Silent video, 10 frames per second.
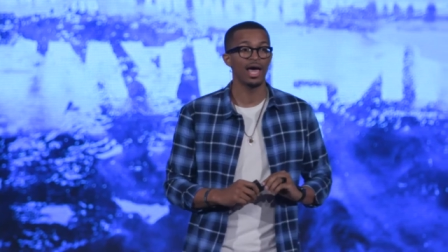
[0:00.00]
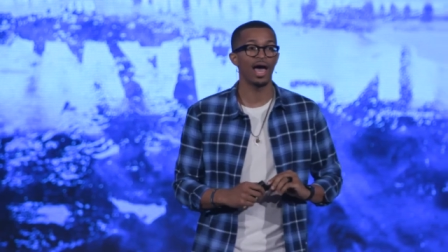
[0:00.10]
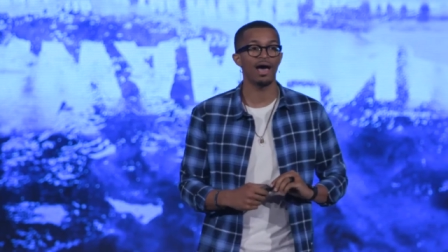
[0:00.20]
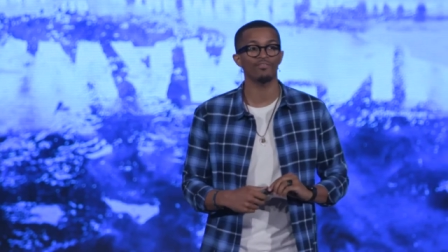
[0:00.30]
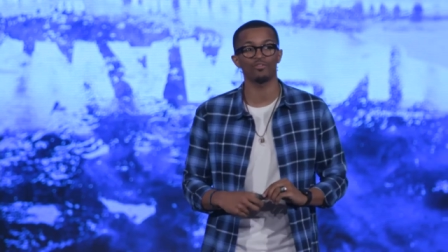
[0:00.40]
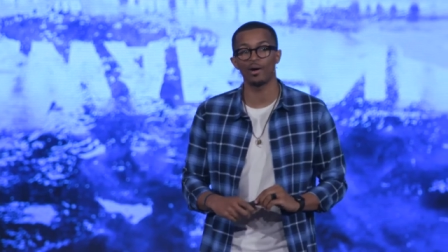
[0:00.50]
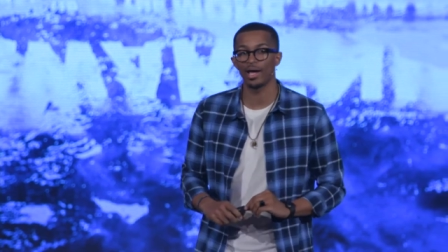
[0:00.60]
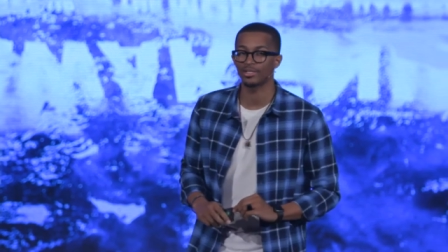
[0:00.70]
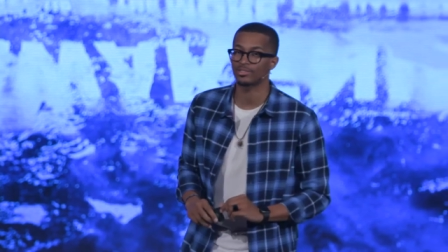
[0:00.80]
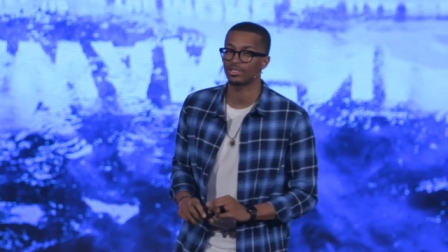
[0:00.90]

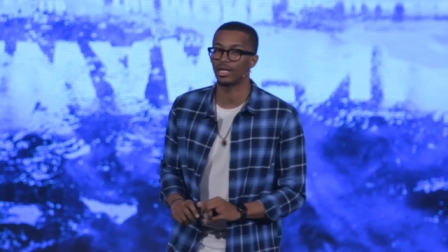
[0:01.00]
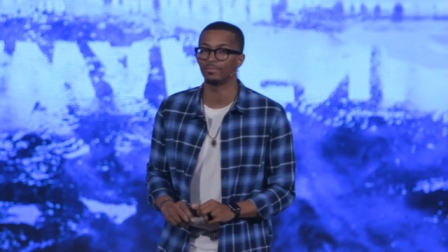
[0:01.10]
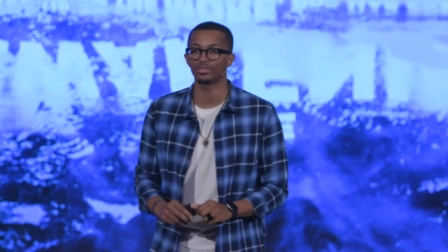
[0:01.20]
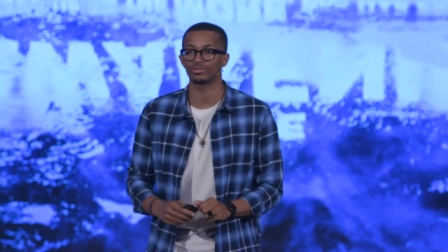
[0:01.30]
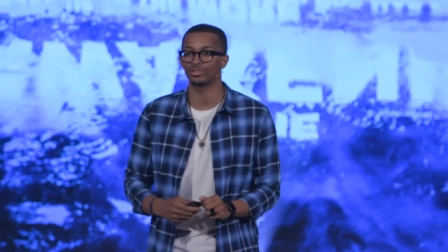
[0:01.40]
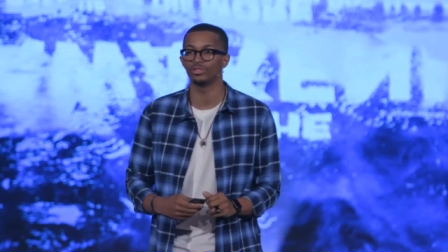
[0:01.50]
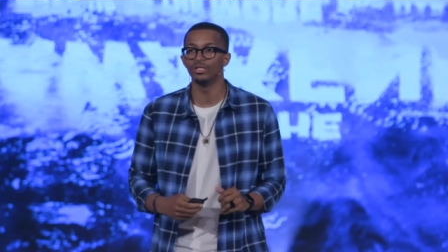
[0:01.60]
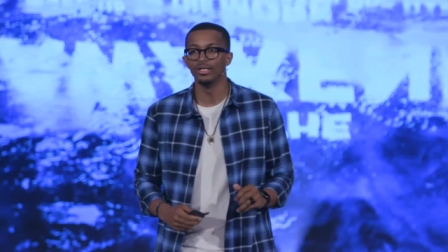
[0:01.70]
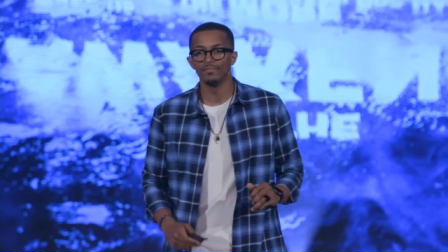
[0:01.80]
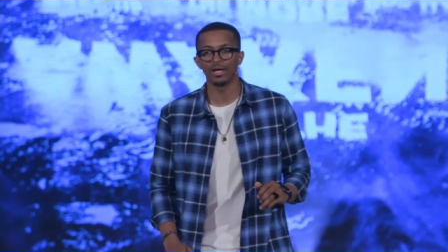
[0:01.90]
halfway as they're coming through.
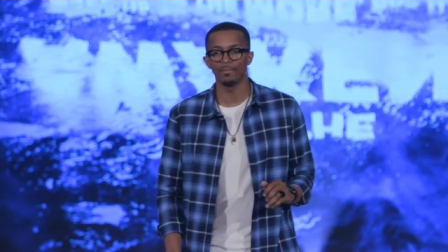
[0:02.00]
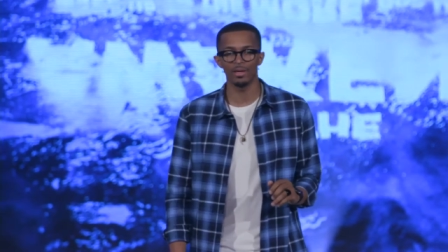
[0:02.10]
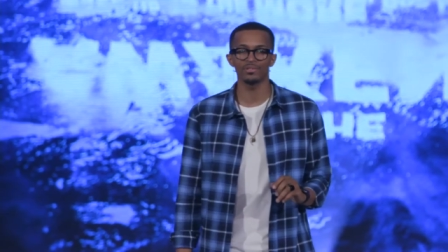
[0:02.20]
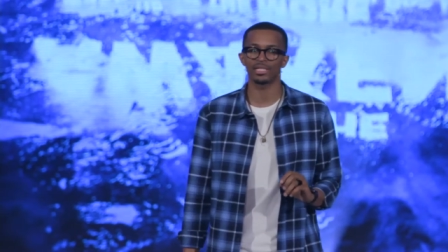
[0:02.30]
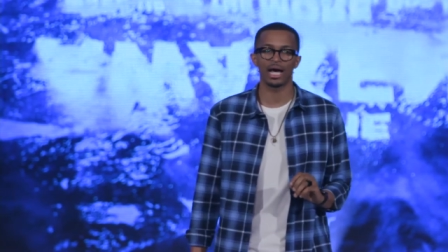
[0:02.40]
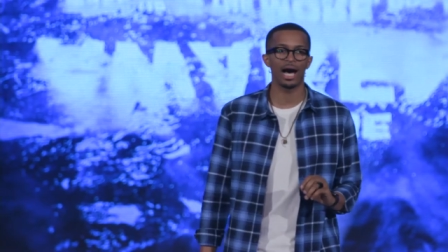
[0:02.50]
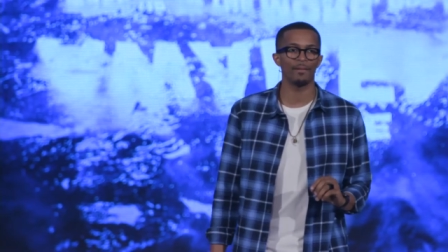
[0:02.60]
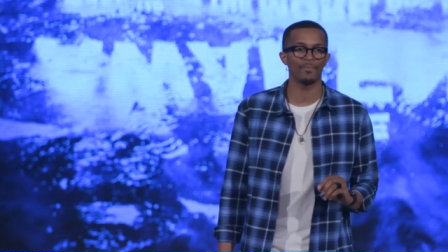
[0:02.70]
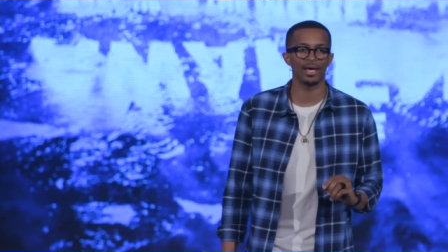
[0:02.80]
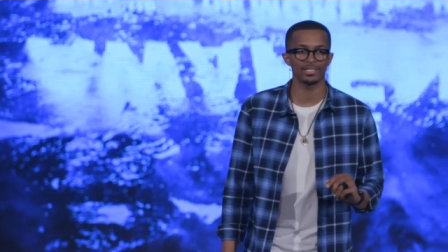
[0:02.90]
Um, it was a
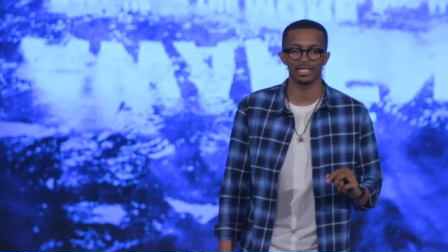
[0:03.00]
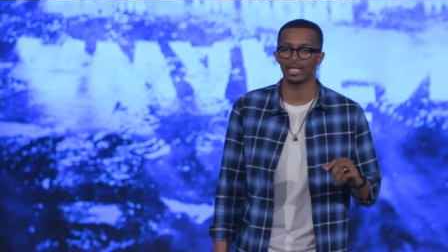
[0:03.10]
hot mess.